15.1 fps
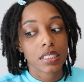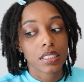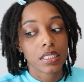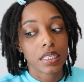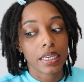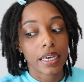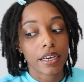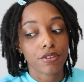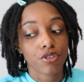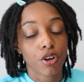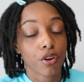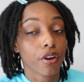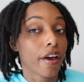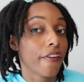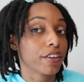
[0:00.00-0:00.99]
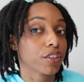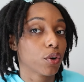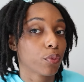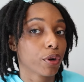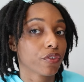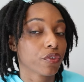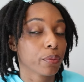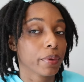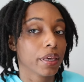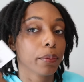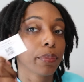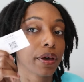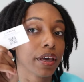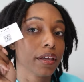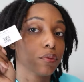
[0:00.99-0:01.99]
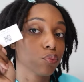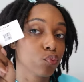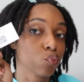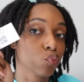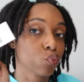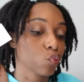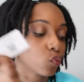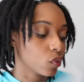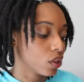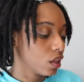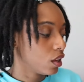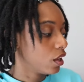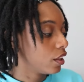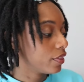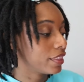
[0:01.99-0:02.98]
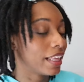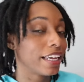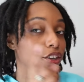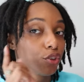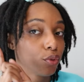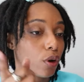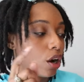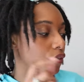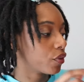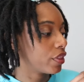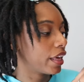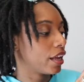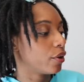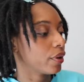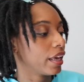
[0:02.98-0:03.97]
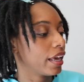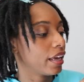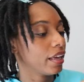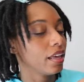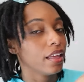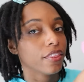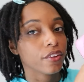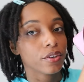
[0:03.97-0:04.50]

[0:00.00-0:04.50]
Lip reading: Yeah, don't know how that's gonna work for me, but they do offer that, okay?